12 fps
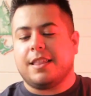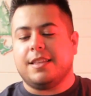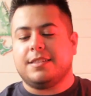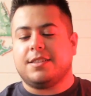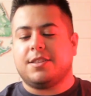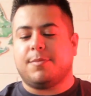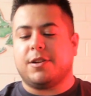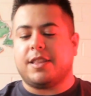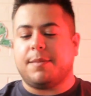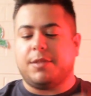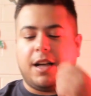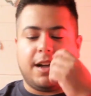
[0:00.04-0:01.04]
This is the
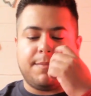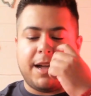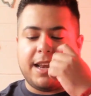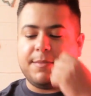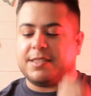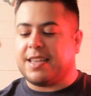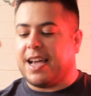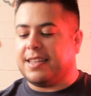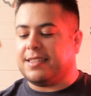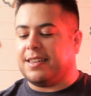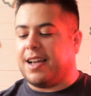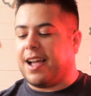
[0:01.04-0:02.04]
birthday blog. My name is
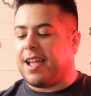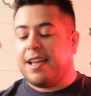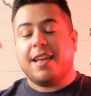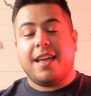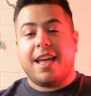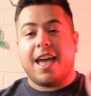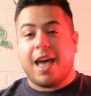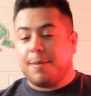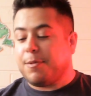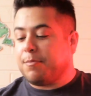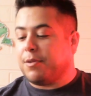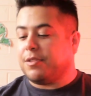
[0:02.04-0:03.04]
Cass Anaya.
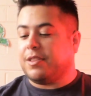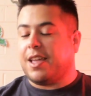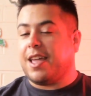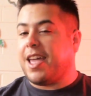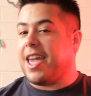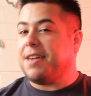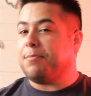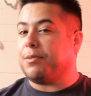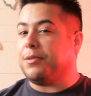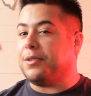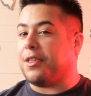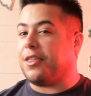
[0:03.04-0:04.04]
Happy birthday,
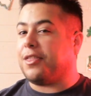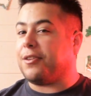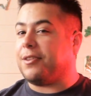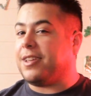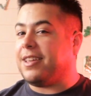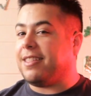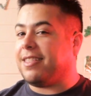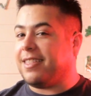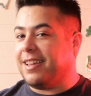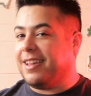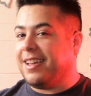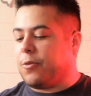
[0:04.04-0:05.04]
April the 30th.
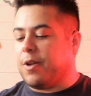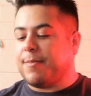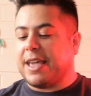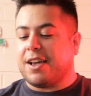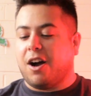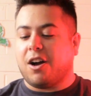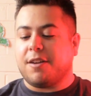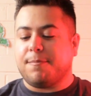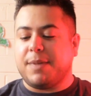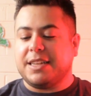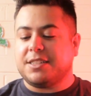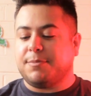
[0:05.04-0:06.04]
We make
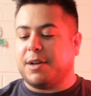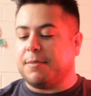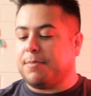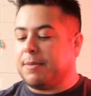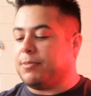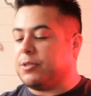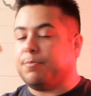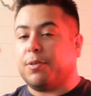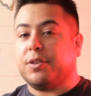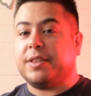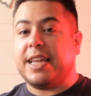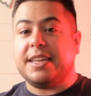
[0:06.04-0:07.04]
art based upon people's
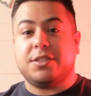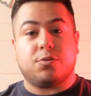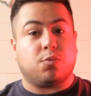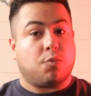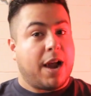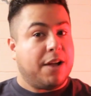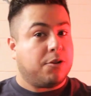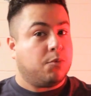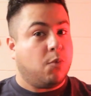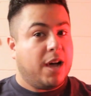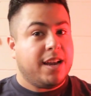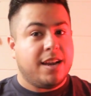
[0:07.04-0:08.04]
birthdays. Round
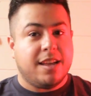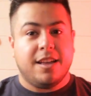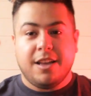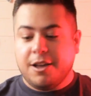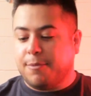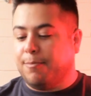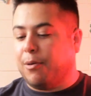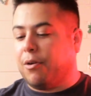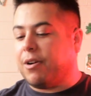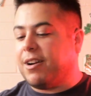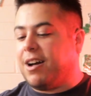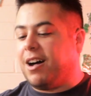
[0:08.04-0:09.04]
one,
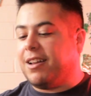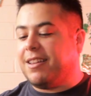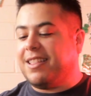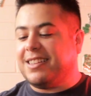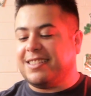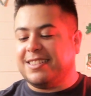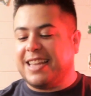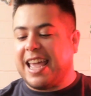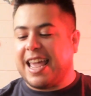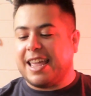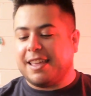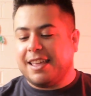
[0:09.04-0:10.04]
born on this
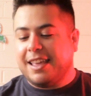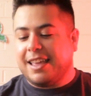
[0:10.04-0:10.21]
day.